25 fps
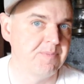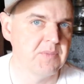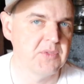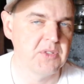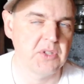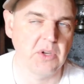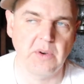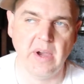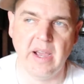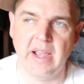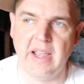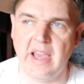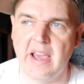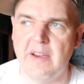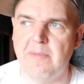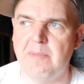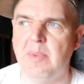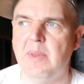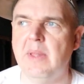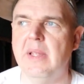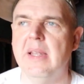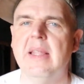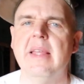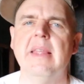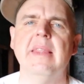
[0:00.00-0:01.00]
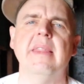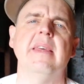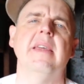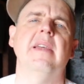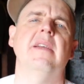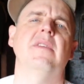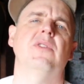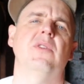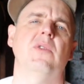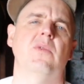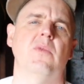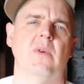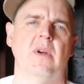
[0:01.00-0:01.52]
So I have plenty of
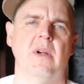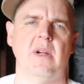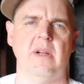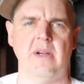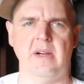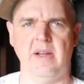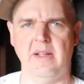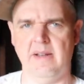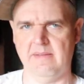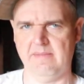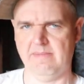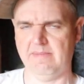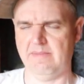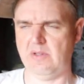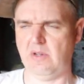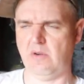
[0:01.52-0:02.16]
things to work on.